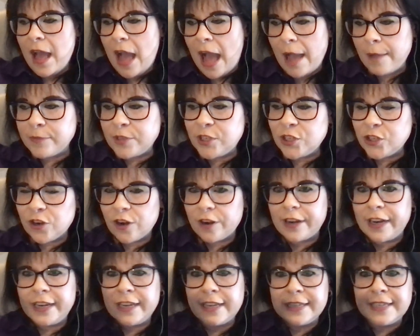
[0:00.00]
I'm
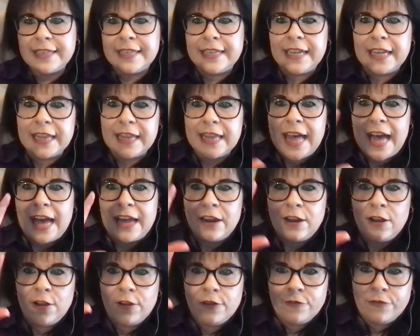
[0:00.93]
starting to see a lot
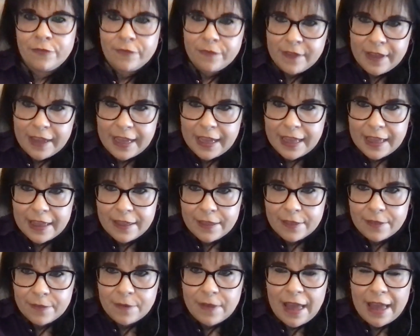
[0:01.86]
of
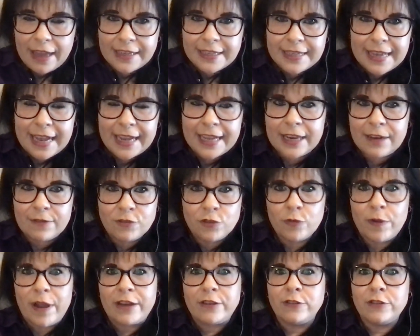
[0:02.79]
executive
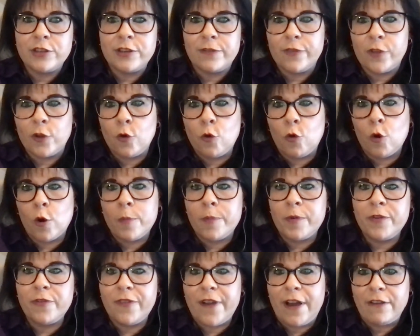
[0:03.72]
directors of the
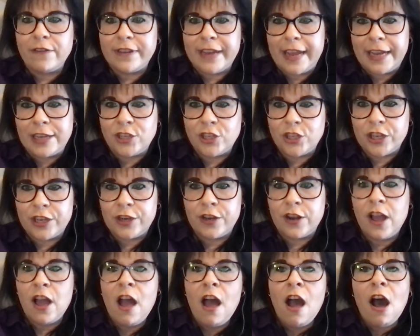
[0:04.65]
corporate
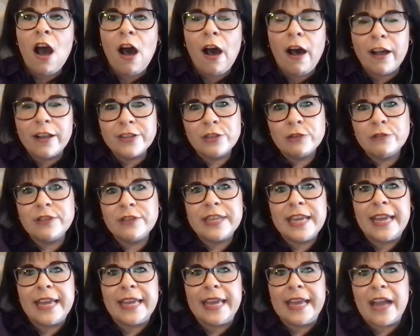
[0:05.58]
foundation also
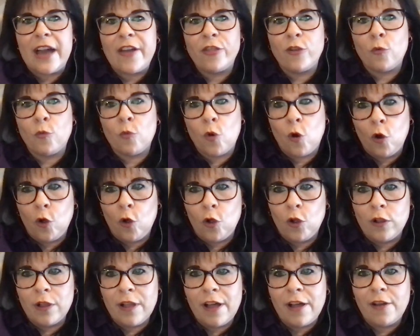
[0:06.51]
taking on the
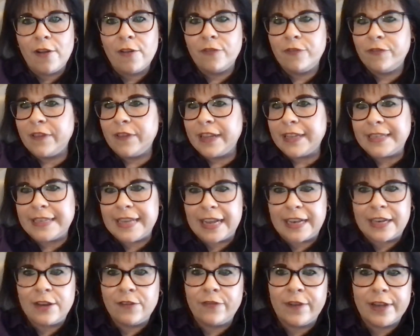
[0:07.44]
role of
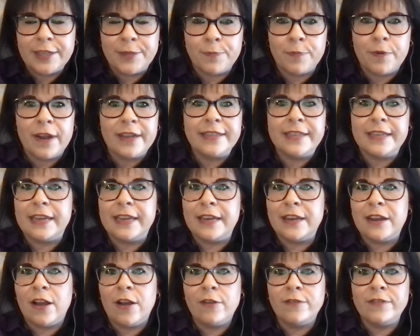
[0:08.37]
executive vice
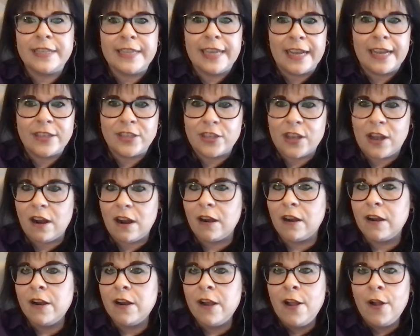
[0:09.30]
president of
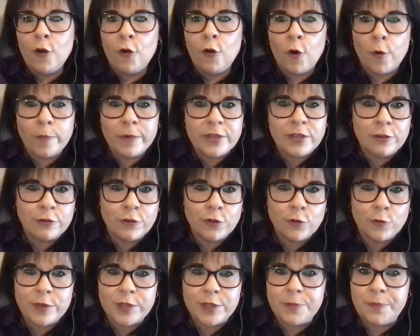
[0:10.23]
CSR, corporate
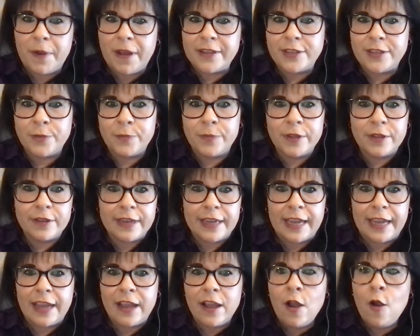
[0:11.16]
social
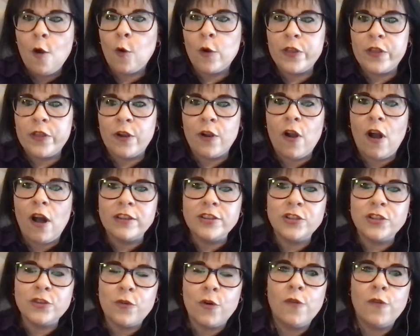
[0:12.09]
responsibility, or they're
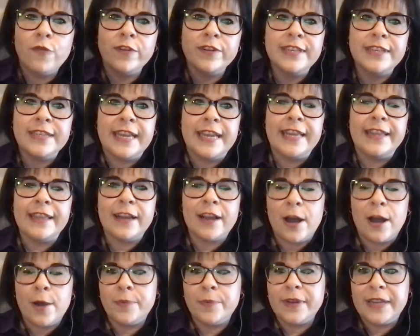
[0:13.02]
also overseeing the
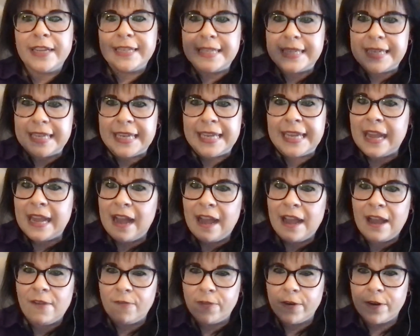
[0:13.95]
company's
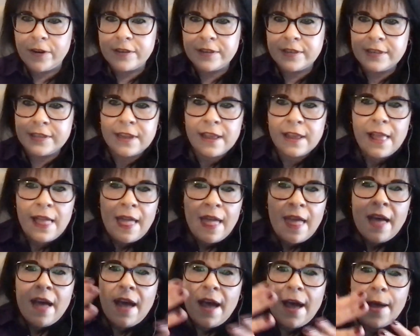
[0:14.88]
DEI efforts.
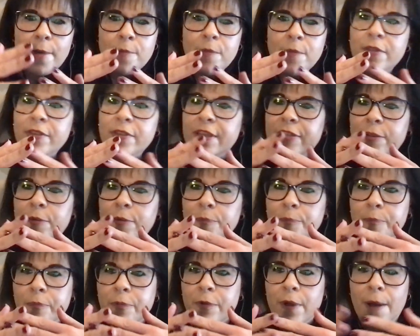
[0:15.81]
Um, in the
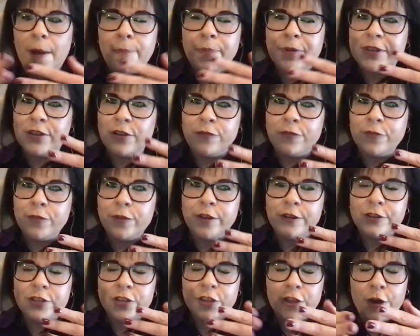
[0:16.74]
up until a few
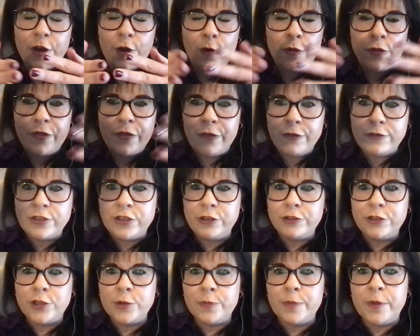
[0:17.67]
years ago, those
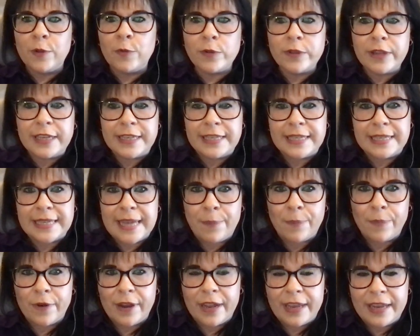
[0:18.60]
used to be really
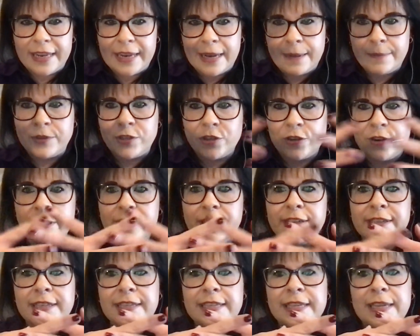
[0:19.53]
separate, and I'm starting
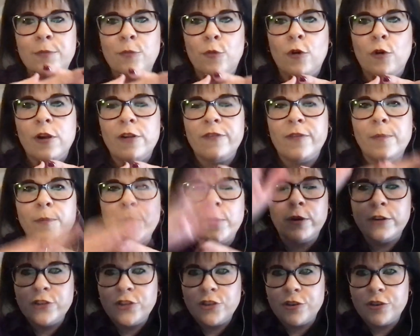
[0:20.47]
to see more of a
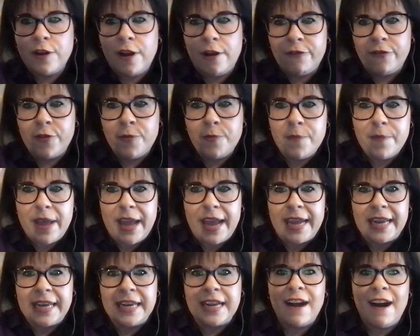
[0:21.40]
merger of the
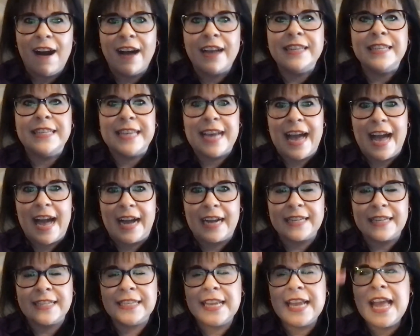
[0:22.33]
main
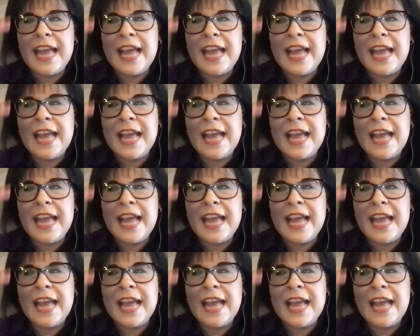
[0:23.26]
contact.